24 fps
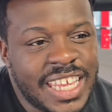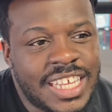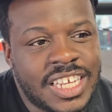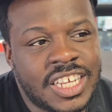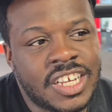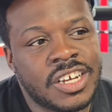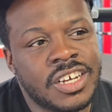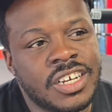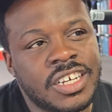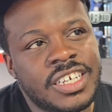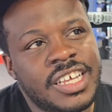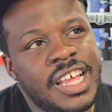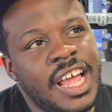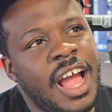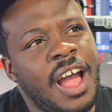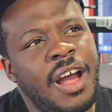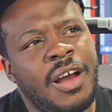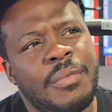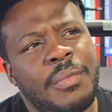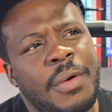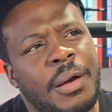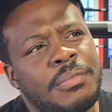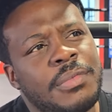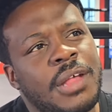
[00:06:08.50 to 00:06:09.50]
He could.
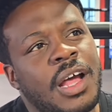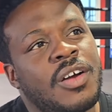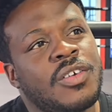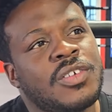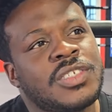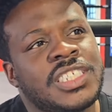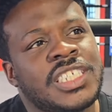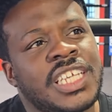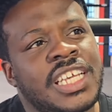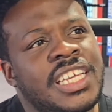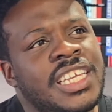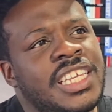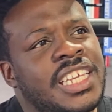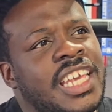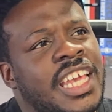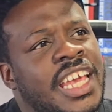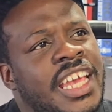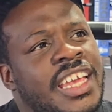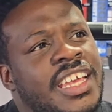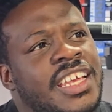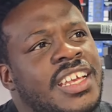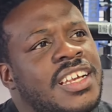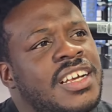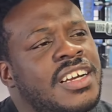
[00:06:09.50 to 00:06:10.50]
I'm, not gonna say he
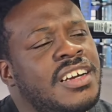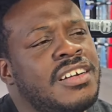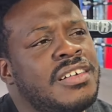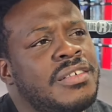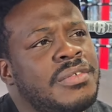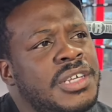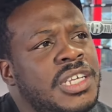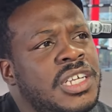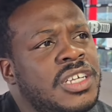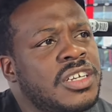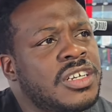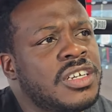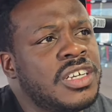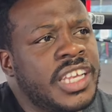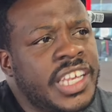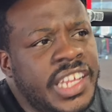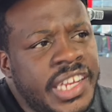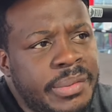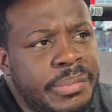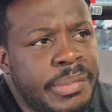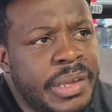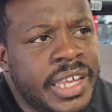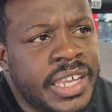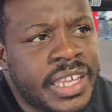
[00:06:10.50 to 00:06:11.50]
can't. Um, he could.
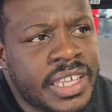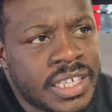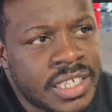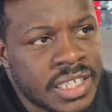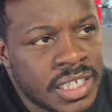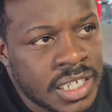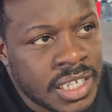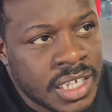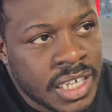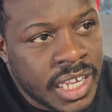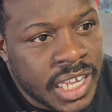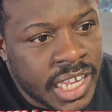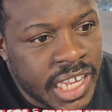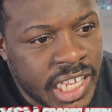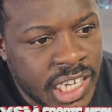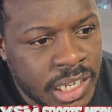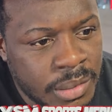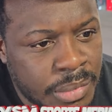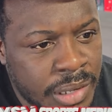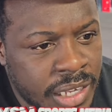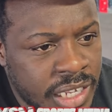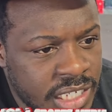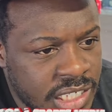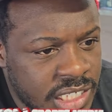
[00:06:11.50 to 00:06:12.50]
Any man,
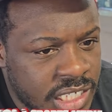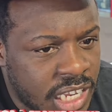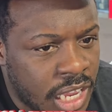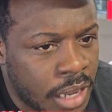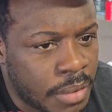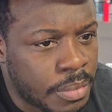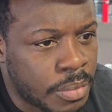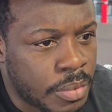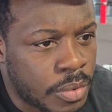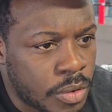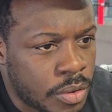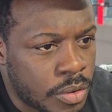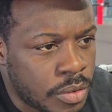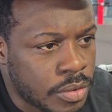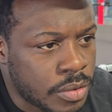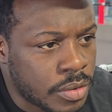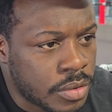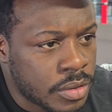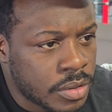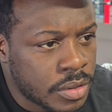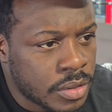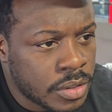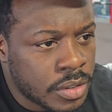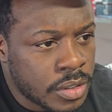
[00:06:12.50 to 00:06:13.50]
any man is capable
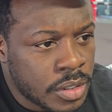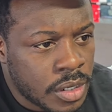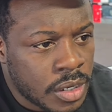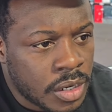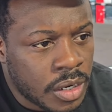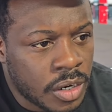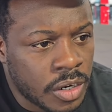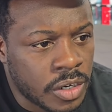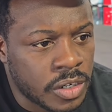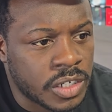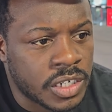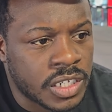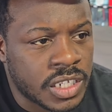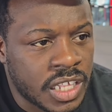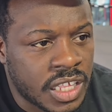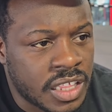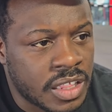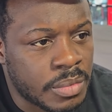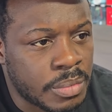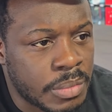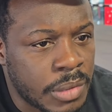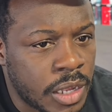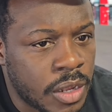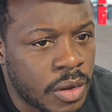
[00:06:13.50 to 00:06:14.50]
of hurting
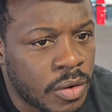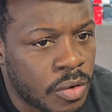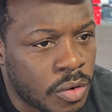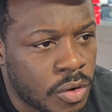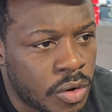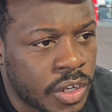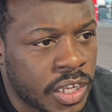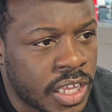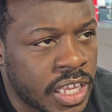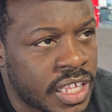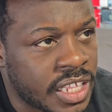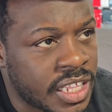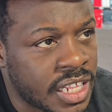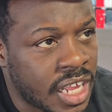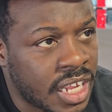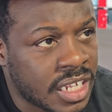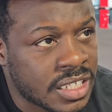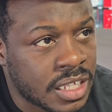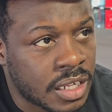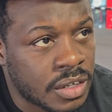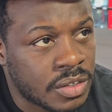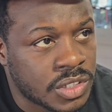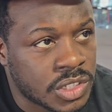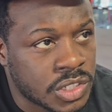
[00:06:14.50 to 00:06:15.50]
another man or getting
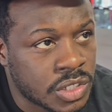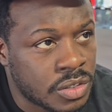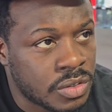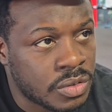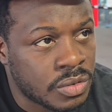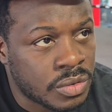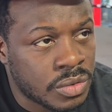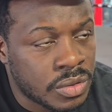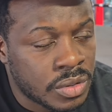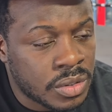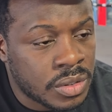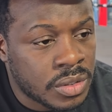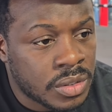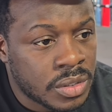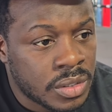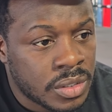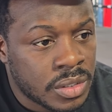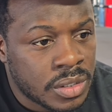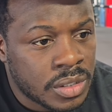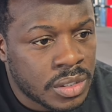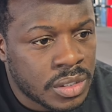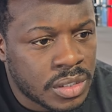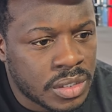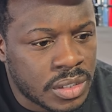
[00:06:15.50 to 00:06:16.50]
knocked out. So,
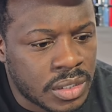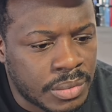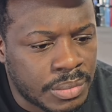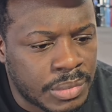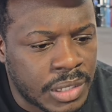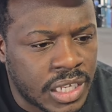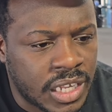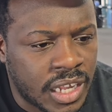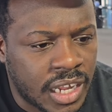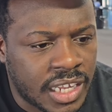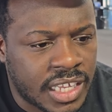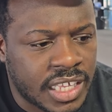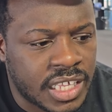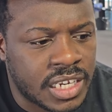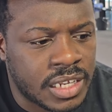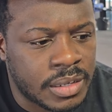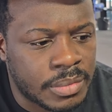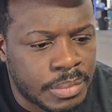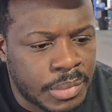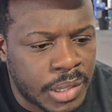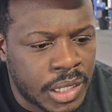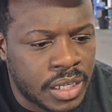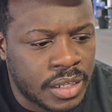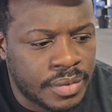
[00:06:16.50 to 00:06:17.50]
hmm. I mean, I get
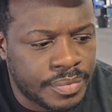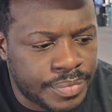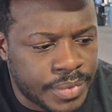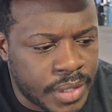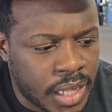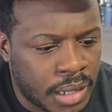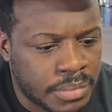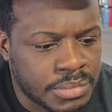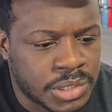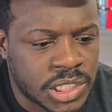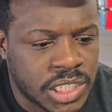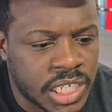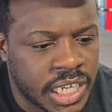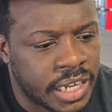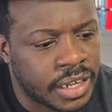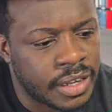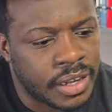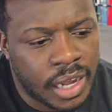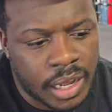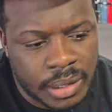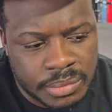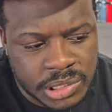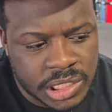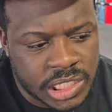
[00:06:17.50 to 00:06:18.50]
it, but I'm
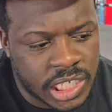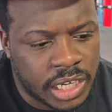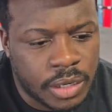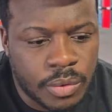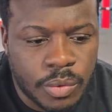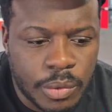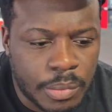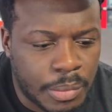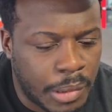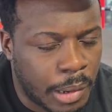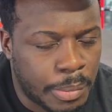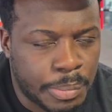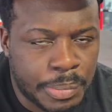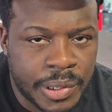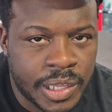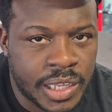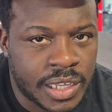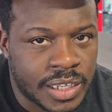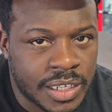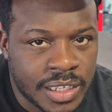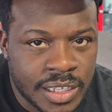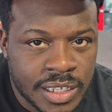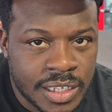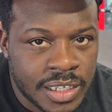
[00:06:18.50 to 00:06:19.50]
sticking. I'm sticking with my
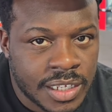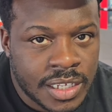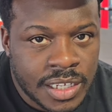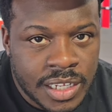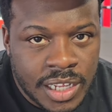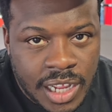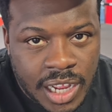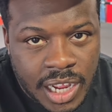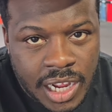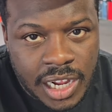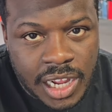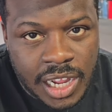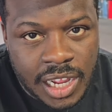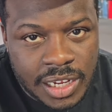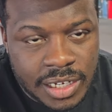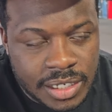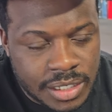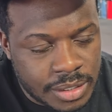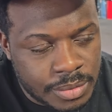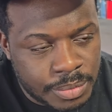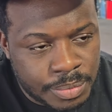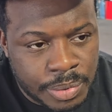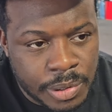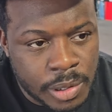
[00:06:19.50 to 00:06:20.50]
pick. I
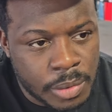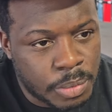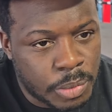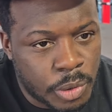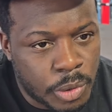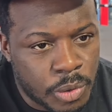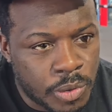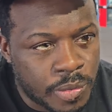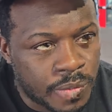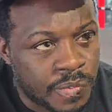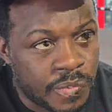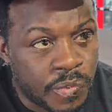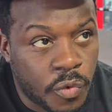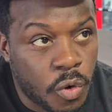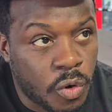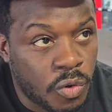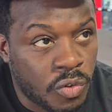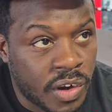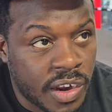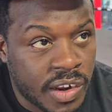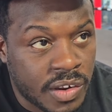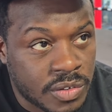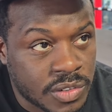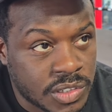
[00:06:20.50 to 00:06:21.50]
got Pitbull in
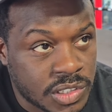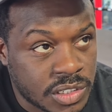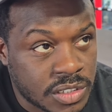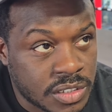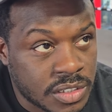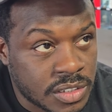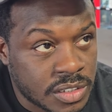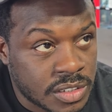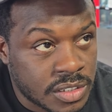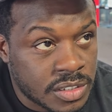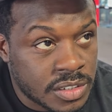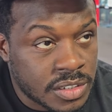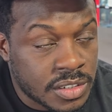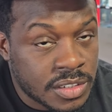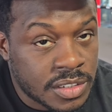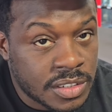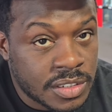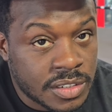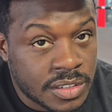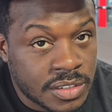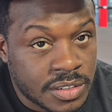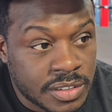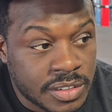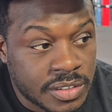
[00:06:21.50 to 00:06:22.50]
four rounds.
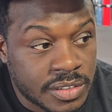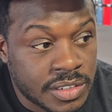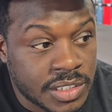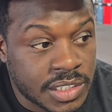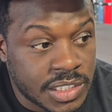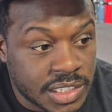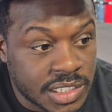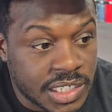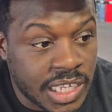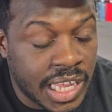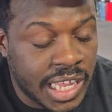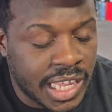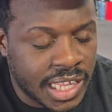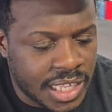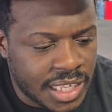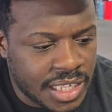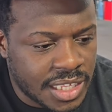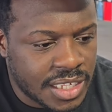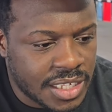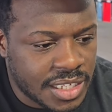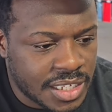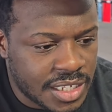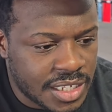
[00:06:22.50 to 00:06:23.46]
Four rounds? Yeah.